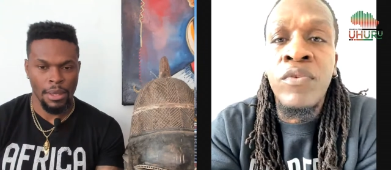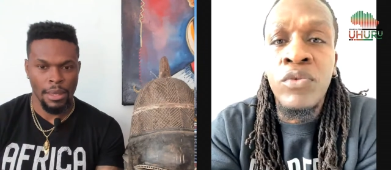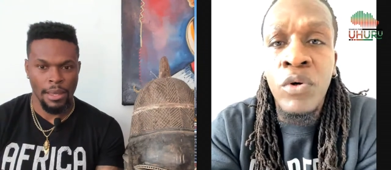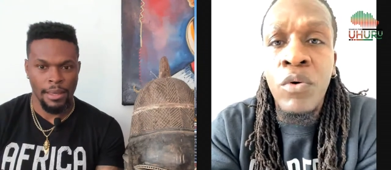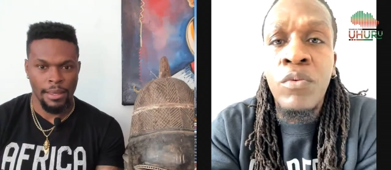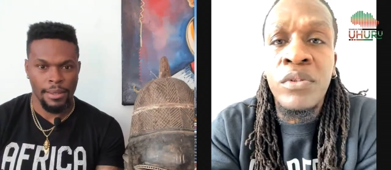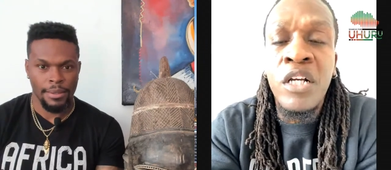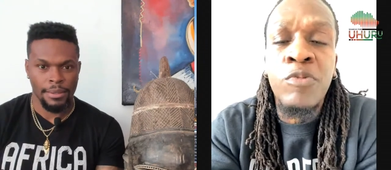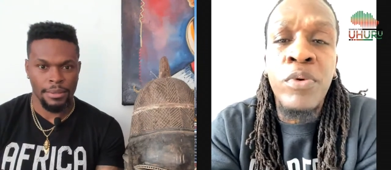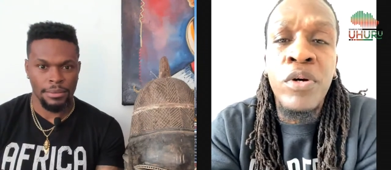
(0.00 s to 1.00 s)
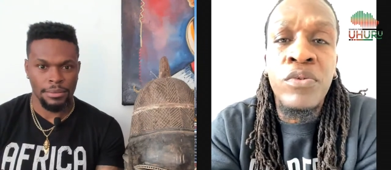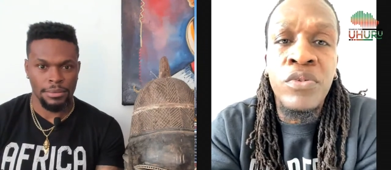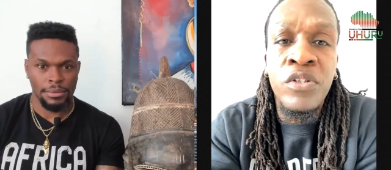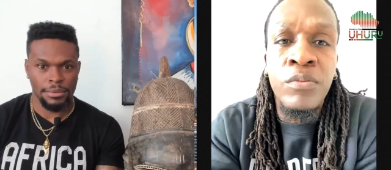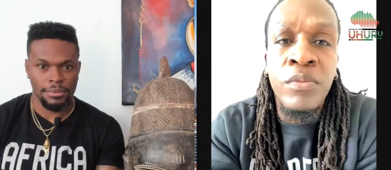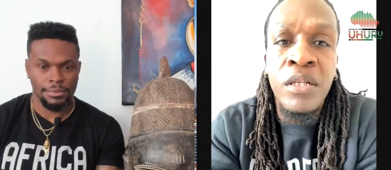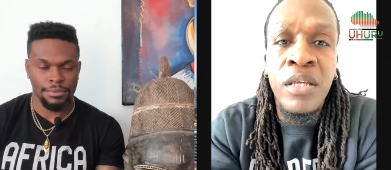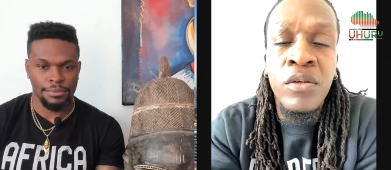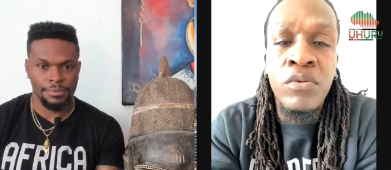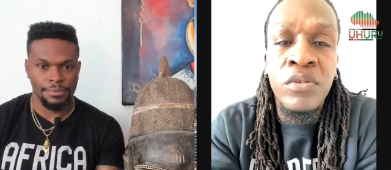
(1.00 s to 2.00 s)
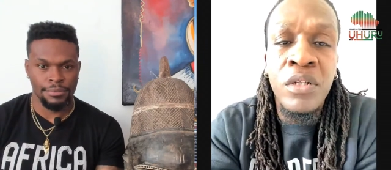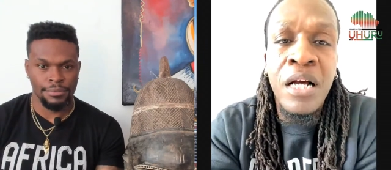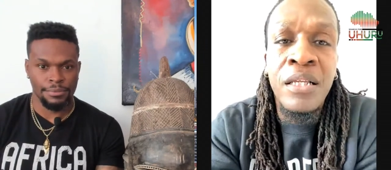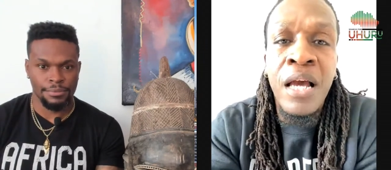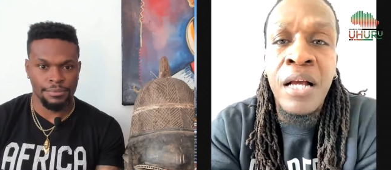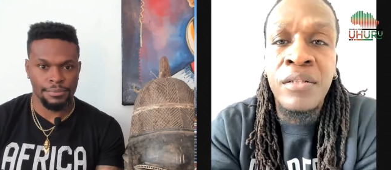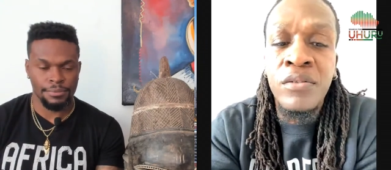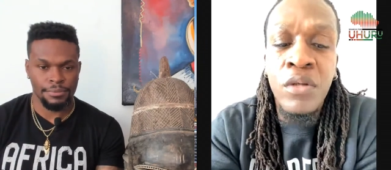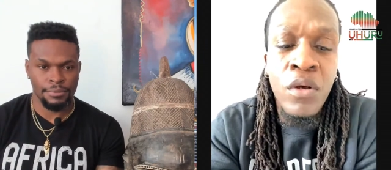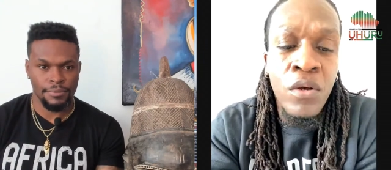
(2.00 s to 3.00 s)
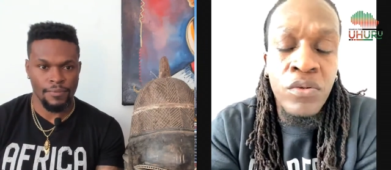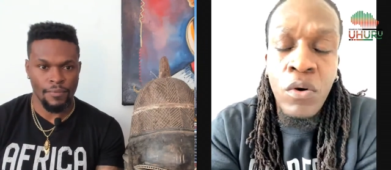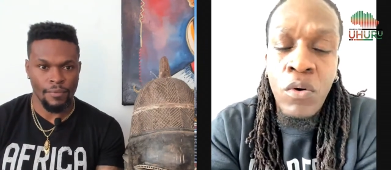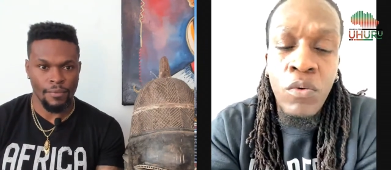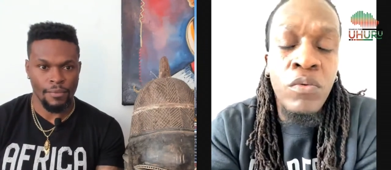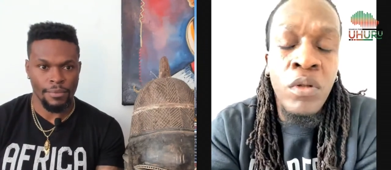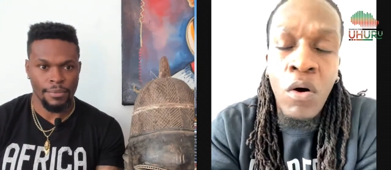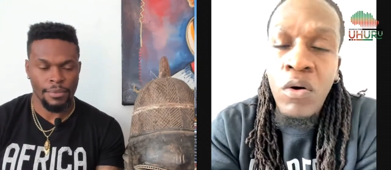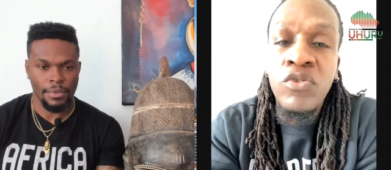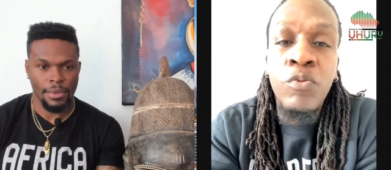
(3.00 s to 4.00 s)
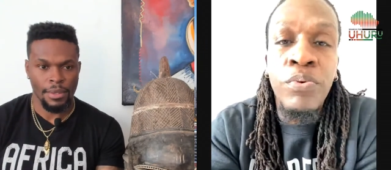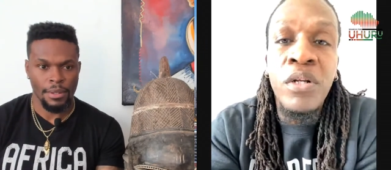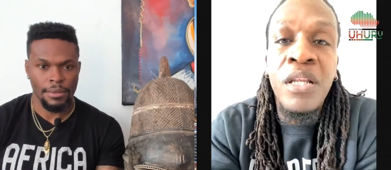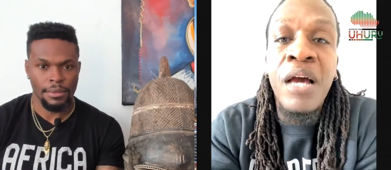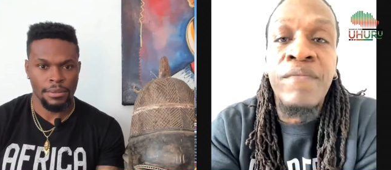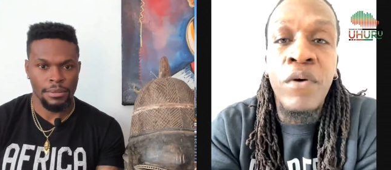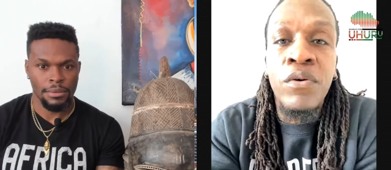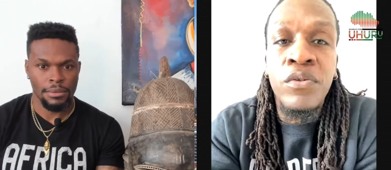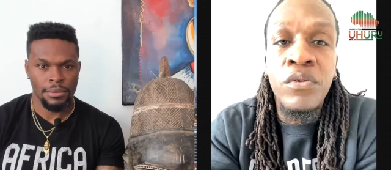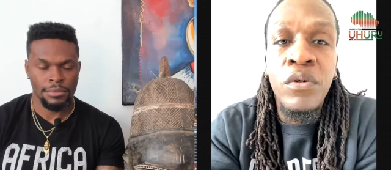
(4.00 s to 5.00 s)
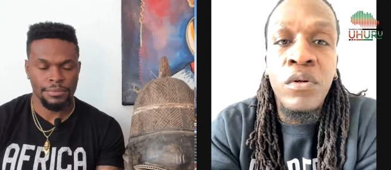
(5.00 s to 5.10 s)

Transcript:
Speaker 1: the voodoo was their spiritual system that they use to guide their actions. So long as you put in that first,